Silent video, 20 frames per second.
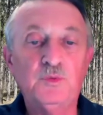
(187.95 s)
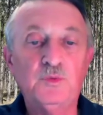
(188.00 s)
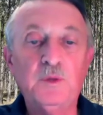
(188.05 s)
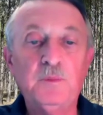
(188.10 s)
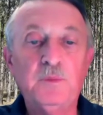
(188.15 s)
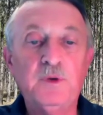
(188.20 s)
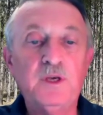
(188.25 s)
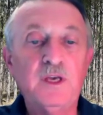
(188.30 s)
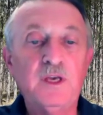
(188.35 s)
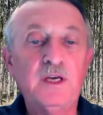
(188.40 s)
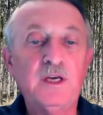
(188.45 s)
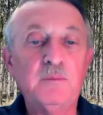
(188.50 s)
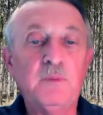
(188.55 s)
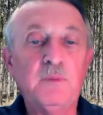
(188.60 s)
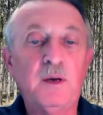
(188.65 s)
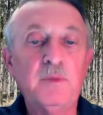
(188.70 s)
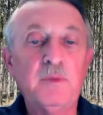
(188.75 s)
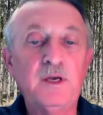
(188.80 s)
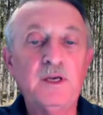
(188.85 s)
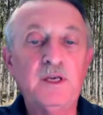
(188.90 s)
we begin
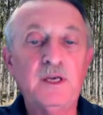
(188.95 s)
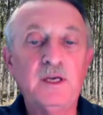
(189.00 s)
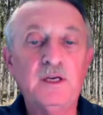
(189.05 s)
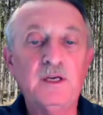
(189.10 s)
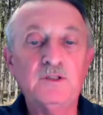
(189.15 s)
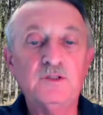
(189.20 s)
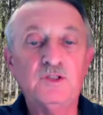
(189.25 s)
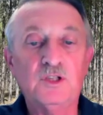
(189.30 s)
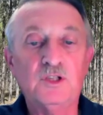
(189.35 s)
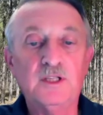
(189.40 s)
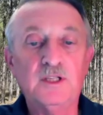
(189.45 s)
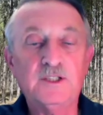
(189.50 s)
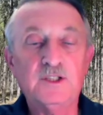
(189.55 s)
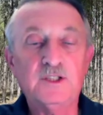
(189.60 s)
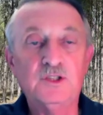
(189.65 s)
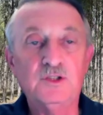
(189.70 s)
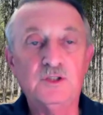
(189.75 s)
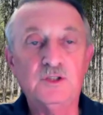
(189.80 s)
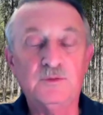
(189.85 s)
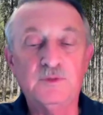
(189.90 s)
by making
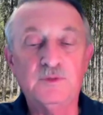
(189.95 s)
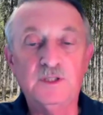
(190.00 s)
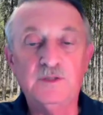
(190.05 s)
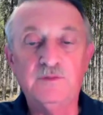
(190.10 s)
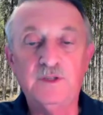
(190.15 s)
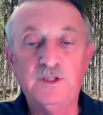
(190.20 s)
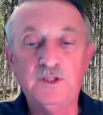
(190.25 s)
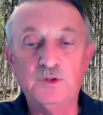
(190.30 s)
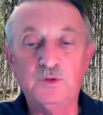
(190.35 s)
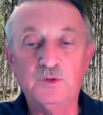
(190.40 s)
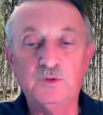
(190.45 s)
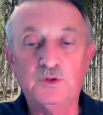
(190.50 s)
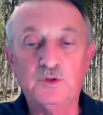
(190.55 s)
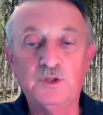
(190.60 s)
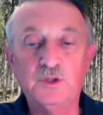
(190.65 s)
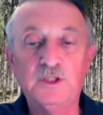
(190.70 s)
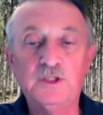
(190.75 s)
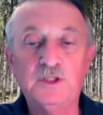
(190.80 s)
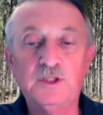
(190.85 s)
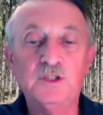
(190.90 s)
selections of individual
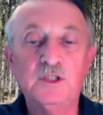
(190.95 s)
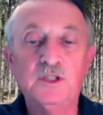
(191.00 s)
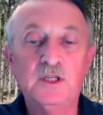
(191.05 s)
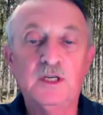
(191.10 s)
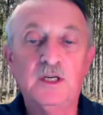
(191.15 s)
trees